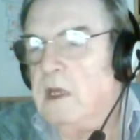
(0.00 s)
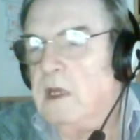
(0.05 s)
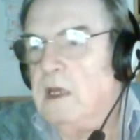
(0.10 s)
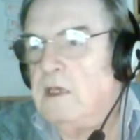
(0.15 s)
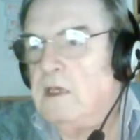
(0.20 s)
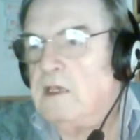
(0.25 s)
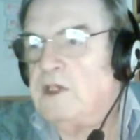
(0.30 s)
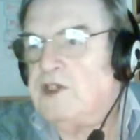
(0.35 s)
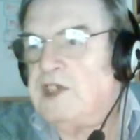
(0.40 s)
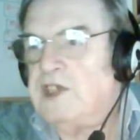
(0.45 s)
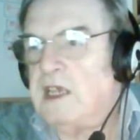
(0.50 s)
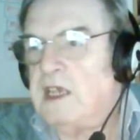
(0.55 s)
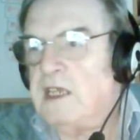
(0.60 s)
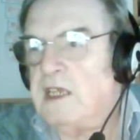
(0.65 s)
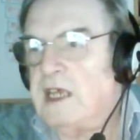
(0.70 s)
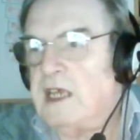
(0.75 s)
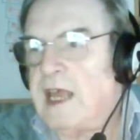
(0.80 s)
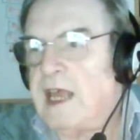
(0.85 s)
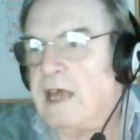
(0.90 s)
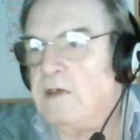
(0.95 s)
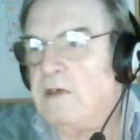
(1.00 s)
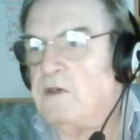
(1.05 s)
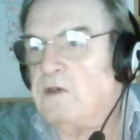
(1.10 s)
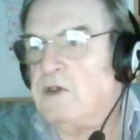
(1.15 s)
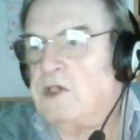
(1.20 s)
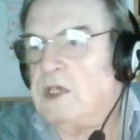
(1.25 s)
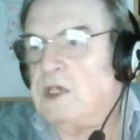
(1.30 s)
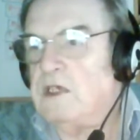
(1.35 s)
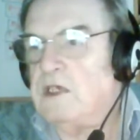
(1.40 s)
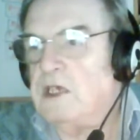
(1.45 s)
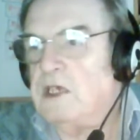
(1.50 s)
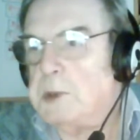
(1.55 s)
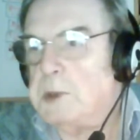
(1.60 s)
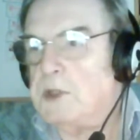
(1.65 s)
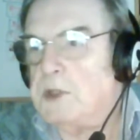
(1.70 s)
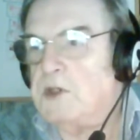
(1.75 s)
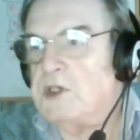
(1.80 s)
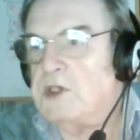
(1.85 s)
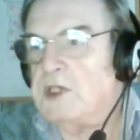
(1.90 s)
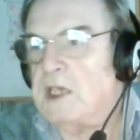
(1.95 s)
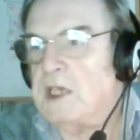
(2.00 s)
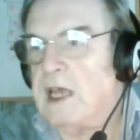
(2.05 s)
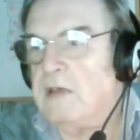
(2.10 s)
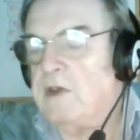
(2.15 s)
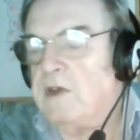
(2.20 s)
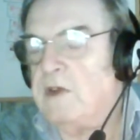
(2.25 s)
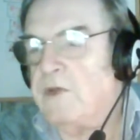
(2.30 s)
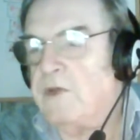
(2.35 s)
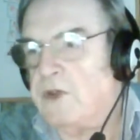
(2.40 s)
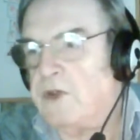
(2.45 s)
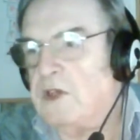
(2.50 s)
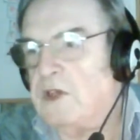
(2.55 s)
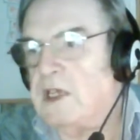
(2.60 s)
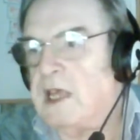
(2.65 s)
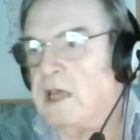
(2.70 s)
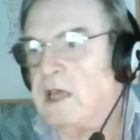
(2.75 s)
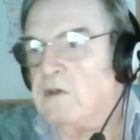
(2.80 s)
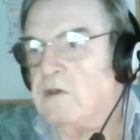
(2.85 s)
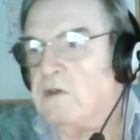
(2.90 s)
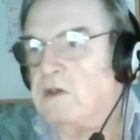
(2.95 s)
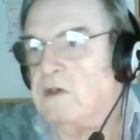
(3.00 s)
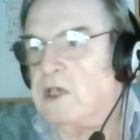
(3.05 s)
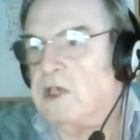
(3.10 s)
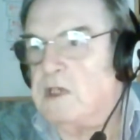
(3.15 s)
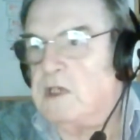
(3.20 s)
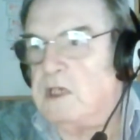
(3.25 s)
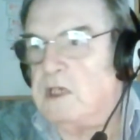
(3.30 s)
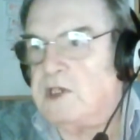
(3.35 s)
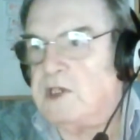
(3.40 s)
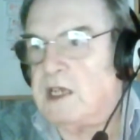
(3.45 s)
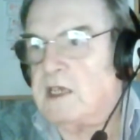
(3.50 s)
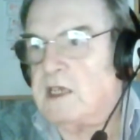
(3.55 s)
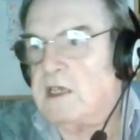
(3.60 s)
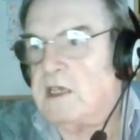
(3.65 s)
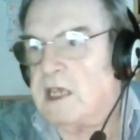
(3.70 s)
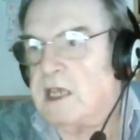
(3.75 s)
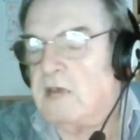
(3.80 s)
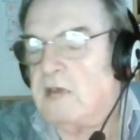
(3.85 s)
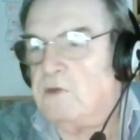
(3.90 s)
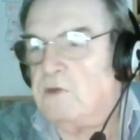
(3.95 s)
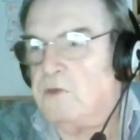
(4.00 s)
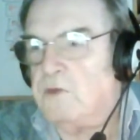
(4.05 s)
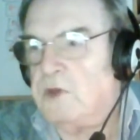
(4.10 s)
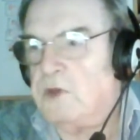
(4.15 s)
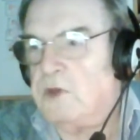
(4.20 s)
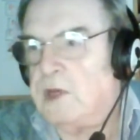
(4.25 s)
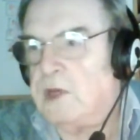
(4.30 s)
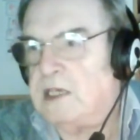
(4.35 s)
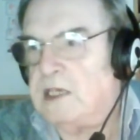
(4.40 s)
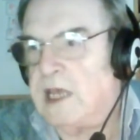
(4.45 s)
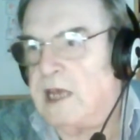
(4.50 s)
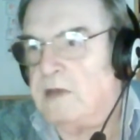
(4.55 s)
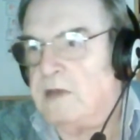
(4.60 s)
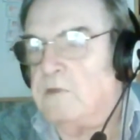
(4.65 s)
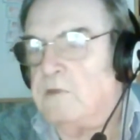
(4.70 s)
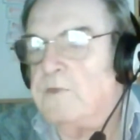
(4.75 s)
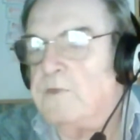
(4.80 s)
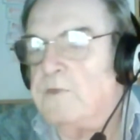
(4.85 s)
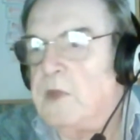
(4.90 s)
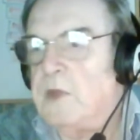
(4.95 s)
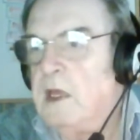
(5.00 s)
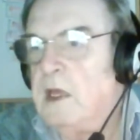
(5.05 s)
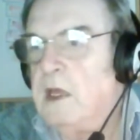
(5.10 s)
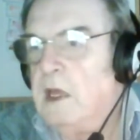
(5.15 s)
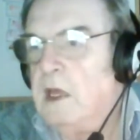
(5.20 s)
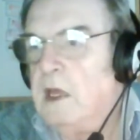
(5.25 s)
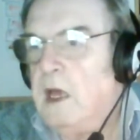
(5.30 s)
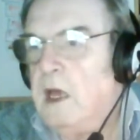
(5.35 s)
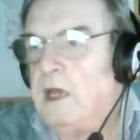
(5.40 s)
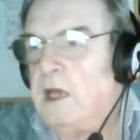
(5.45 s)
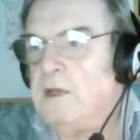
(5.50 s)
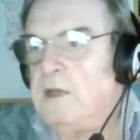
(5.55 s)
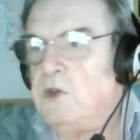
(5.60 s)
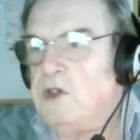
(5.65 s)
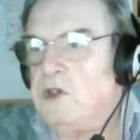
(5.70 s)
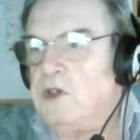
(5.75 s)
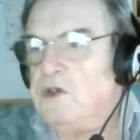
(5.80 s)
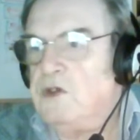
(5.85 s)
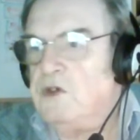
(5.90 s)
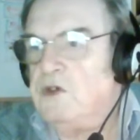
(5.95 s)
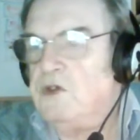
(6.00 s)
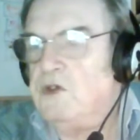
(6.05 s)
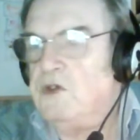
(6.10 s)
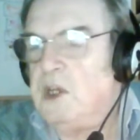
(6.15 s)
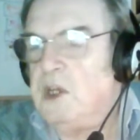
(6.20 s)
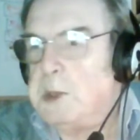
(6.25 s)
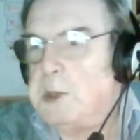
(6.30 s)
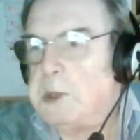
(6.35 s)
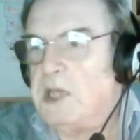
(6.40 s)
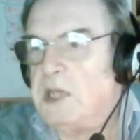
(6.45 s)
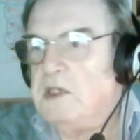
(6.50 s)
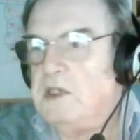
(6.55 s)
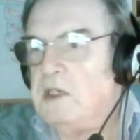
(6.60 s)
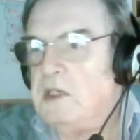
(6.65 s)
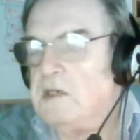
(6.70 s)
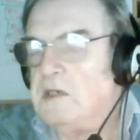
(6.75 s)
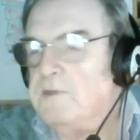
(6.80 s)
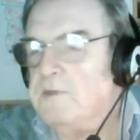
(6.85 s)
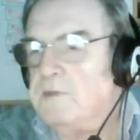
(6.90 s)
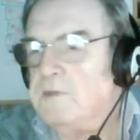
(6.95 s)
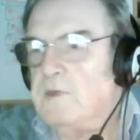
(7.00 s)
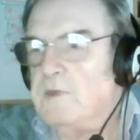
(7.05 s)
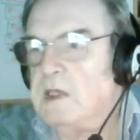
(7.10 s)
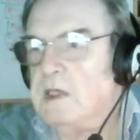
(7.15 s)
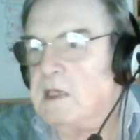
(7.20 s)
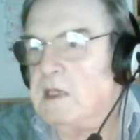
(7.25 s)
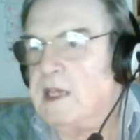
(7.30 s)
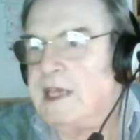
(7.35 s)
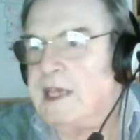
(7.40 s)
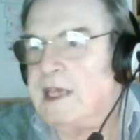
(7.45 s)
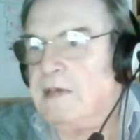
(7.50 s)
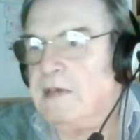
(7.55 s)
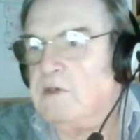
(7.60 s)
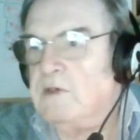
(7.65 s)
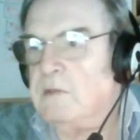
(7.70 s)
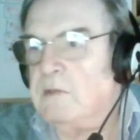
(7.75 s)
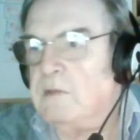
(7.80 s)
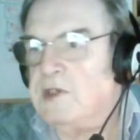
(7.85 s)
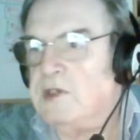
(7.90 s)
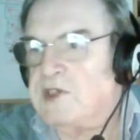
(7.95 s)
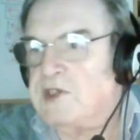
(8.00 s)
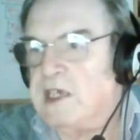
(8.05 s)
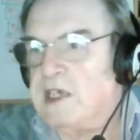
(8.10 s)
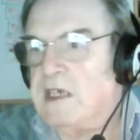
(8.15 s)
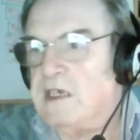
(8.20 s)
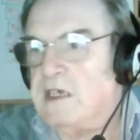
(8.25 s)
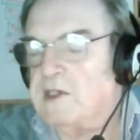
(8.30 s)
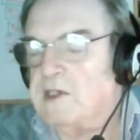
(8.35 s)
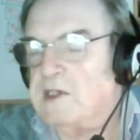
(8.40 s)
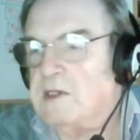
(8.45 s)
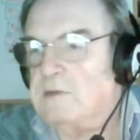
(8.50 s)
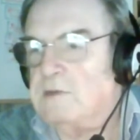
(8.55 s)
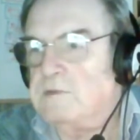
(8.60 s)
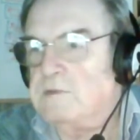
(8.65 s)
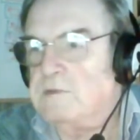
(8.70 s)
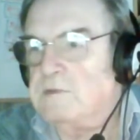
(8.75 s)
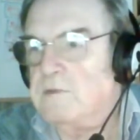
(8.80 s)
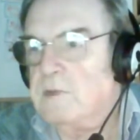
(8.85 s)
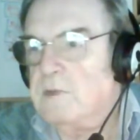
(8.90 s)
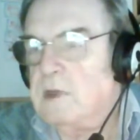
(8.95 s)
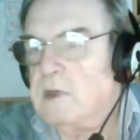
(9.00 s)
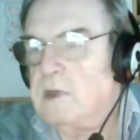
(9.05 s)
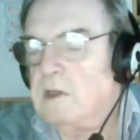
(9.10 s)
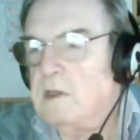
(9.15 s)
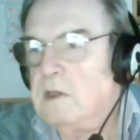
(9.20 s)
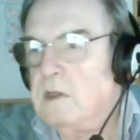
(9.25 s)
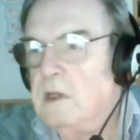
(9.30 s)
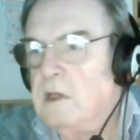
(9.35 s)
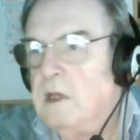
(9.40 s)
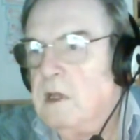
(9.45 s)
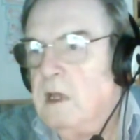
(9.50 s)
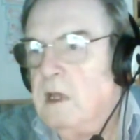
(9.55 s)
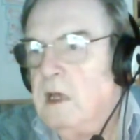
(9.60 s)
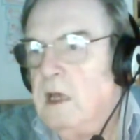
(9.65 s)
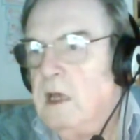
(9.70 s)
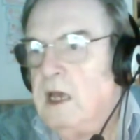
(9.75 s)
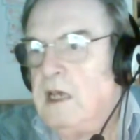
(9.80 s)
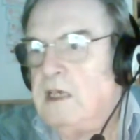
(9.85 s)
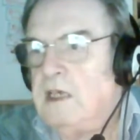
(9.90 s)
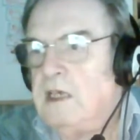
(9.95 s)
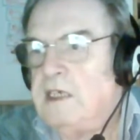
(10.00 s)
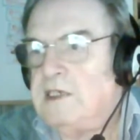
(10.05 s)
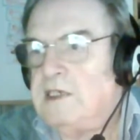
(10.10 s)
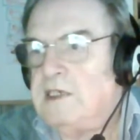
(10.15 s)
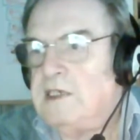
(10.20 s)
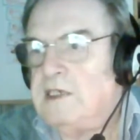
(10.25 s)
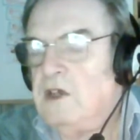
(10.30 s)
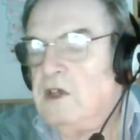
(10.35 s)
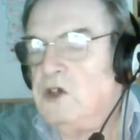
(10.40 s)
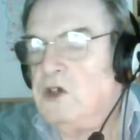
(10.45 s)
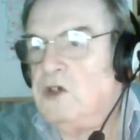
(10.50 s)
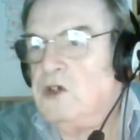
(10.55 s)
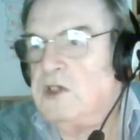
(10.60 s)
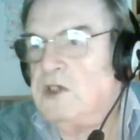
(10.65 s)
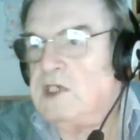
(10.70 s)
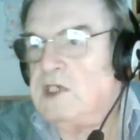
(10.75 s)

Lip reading: your second account goes under your first account, your third account goes under your second account, all the way down. And then what you do, you fund account number 6, as it earns